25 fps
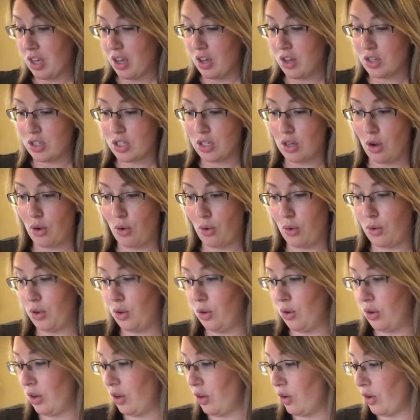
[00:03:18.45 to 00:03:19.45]
So you
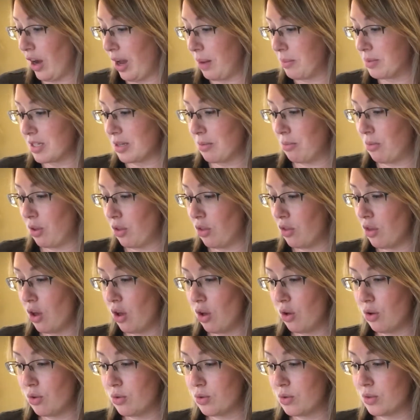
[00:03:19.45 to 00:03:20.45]
can grab some of
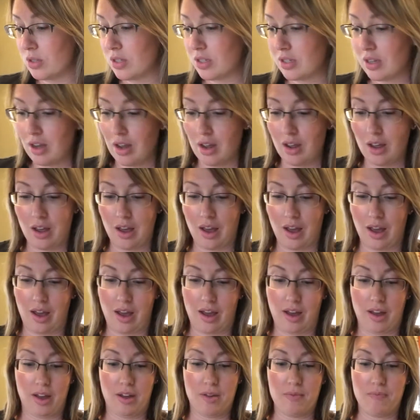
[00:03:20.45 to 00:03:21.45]
those.
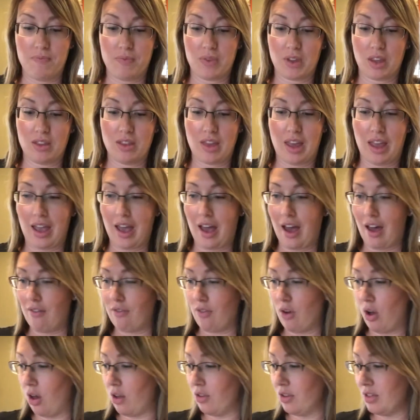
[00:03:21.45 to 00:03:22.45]
They have
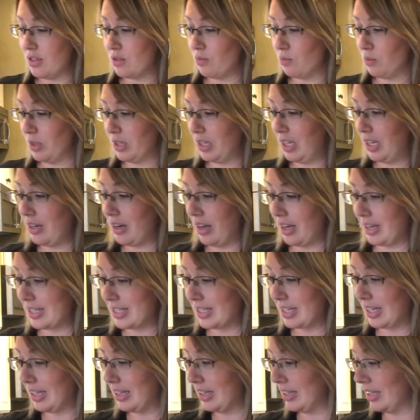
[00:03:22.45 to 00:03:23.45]
all these really nice
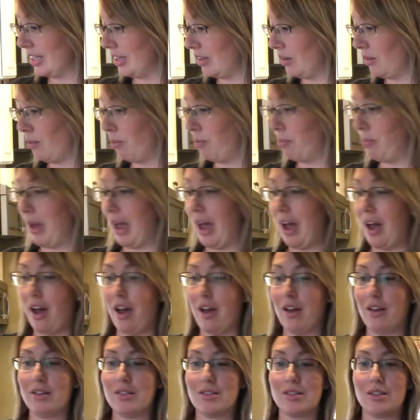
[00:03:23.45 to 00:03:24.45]
little
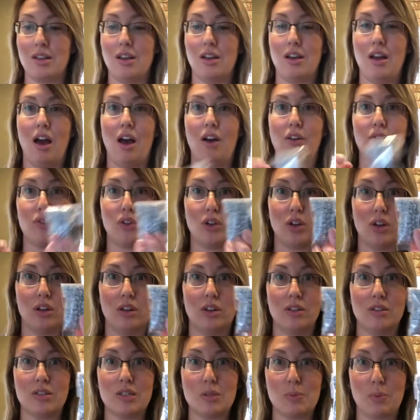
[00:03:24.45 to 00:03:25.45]
bags of
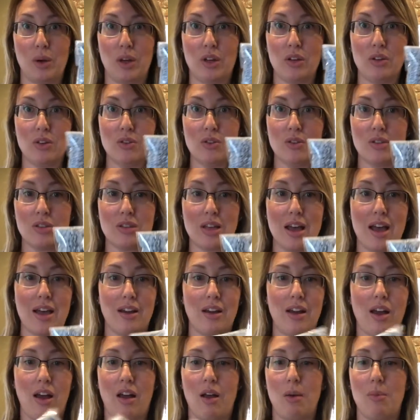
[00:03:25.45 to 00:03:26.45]
sprinkles that
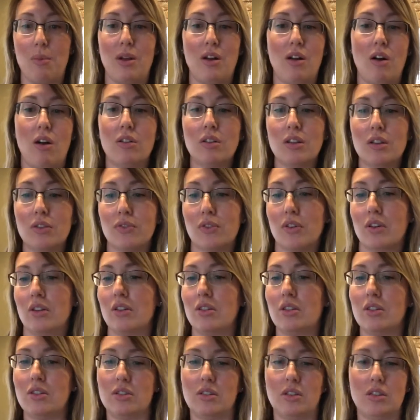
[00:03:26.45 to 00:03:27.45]
come in all
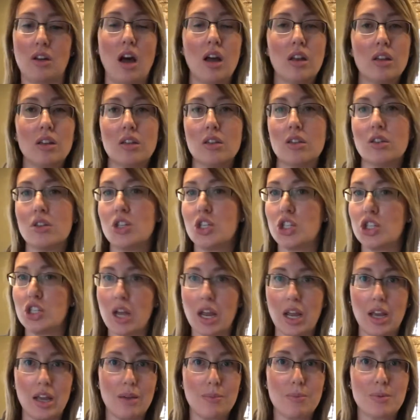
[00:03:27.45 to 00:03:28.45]
different colors,
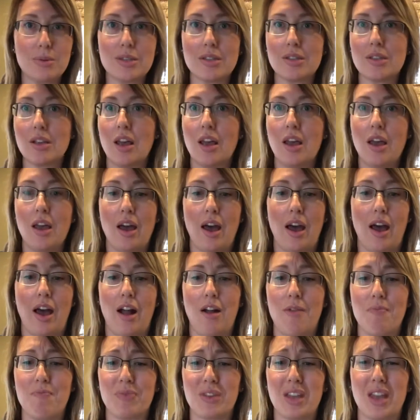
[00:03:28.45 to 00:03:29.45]
shapes,
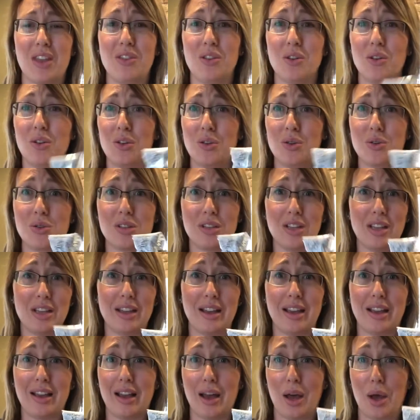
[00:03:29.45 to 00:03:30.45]
and they're usually
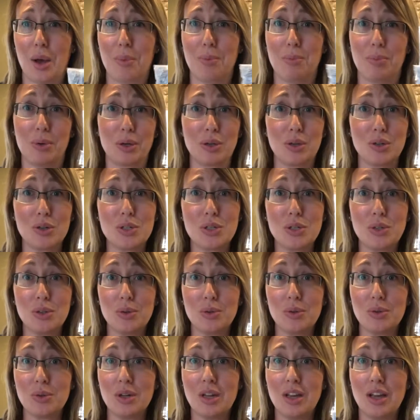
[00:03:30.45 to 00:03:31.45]
like $1 or
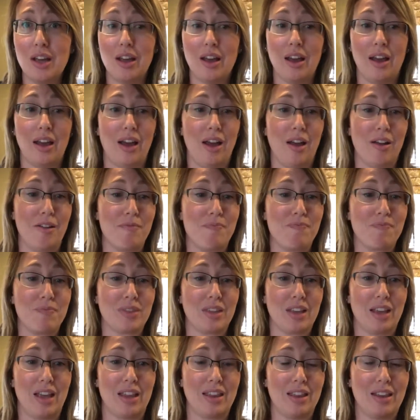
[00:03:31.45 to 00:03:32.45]
$2.
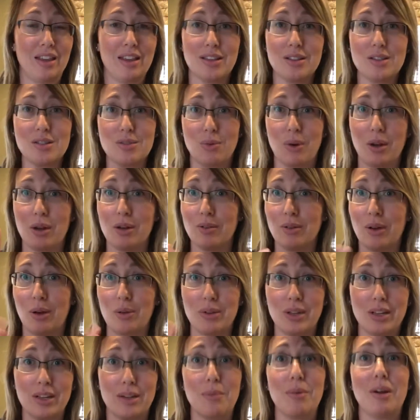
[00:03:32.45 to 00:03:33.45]
I think it's right around
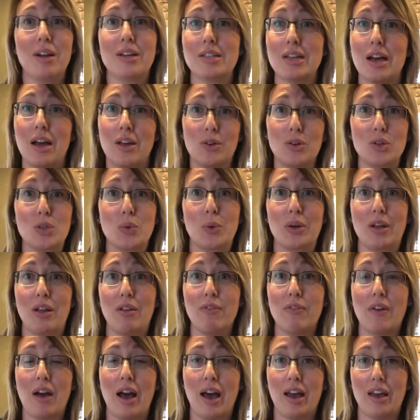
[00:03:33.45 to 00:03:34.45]
like
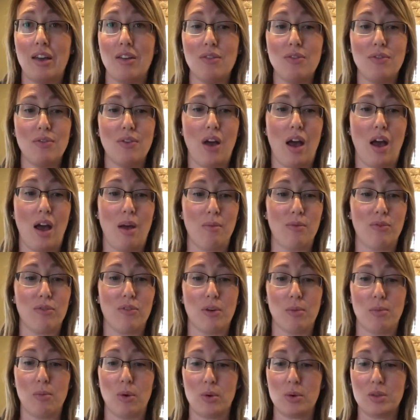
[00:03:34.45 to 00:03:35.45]
$1.25
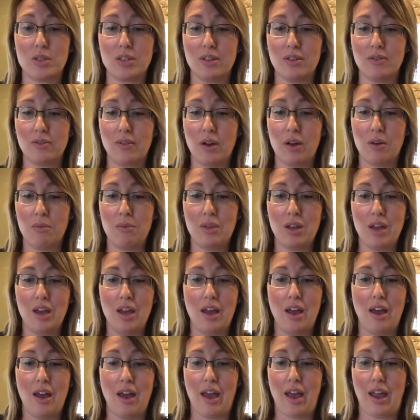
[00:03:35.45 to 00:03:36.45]
for most of them.
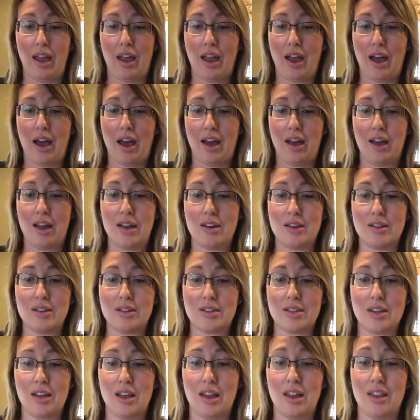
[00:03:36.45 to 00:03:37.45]
And
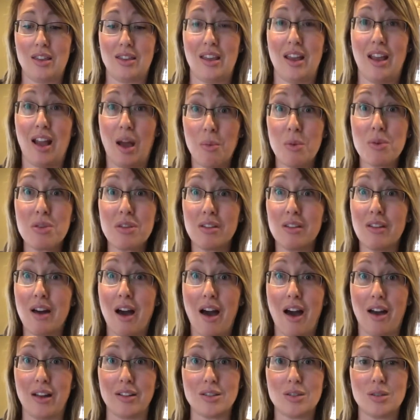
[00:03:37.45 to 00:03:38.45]
they come with a
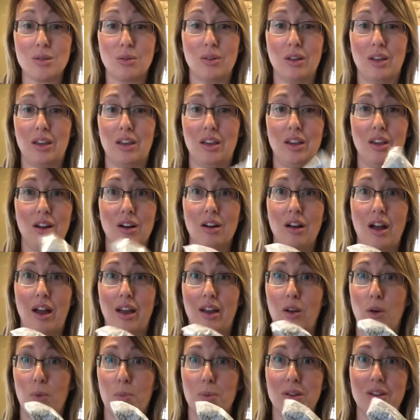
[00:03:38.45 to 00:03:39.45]
lot. So like here, I
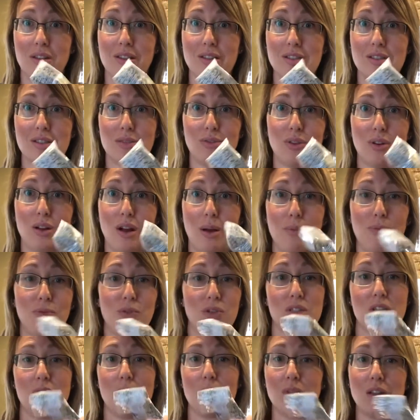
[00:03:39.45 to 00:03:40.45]
opened this for
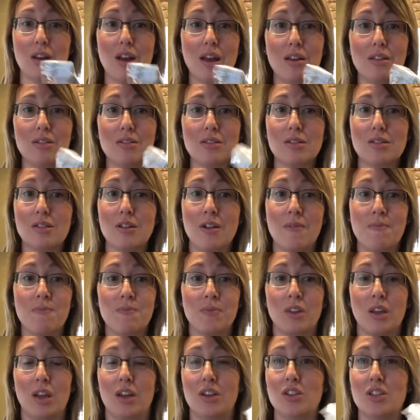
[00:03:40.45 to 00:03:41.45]
something else.
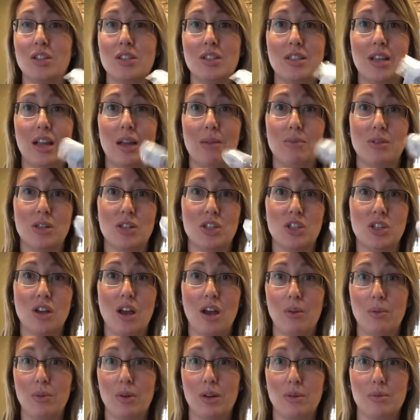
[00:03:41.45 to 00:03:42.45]
I just taped it
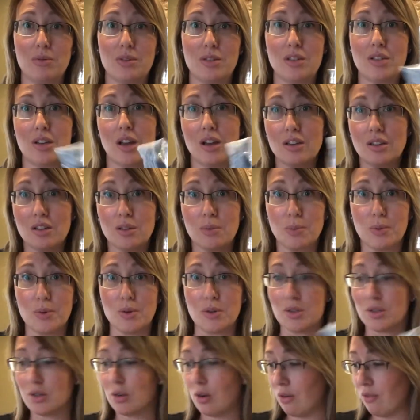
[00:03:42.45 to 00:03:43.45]
shut when I was done to
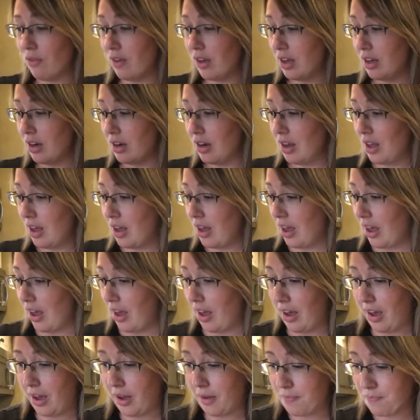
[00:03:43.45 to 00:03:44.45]
preserve it.
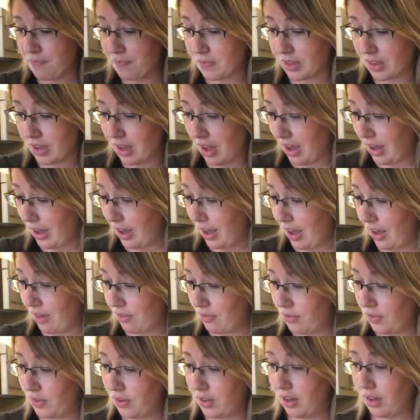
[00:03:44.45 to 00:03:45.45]
I
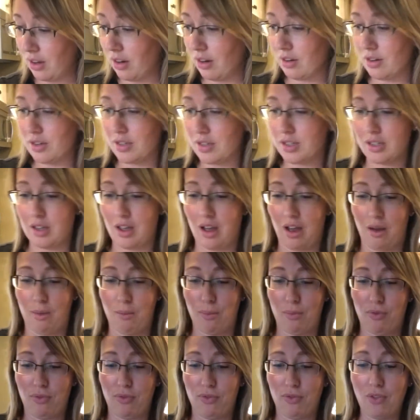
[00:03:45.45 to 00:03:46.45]
have here some
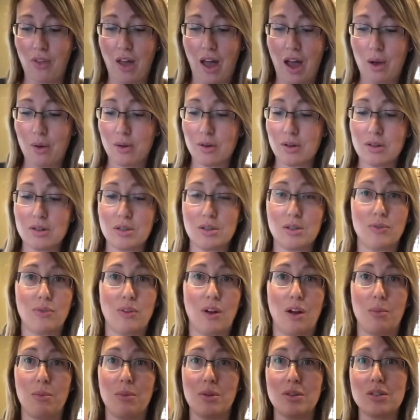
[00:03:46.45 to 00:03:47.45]
flowers
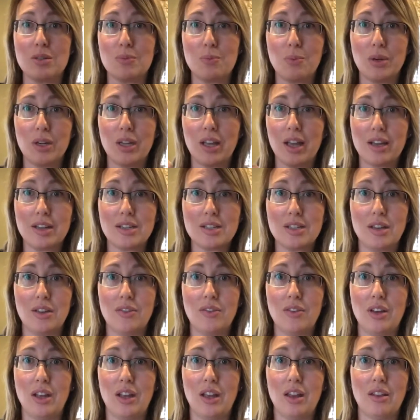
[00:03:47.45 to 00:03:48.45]
from a spring
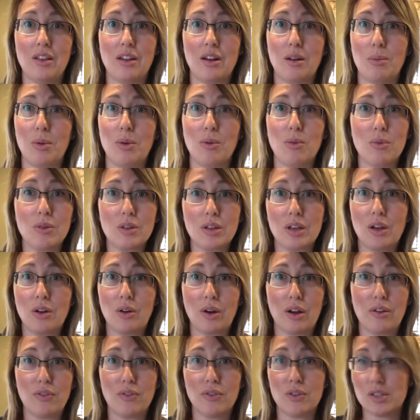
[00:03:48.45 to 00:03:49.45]
activity that'll be really
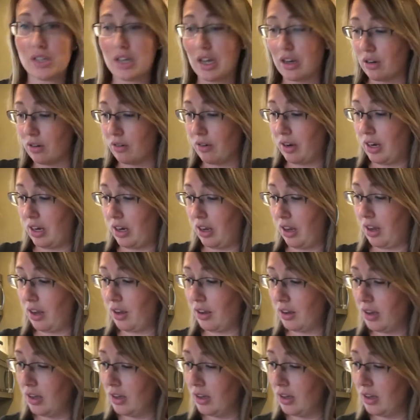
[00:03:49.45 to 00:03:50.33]
great for decorating.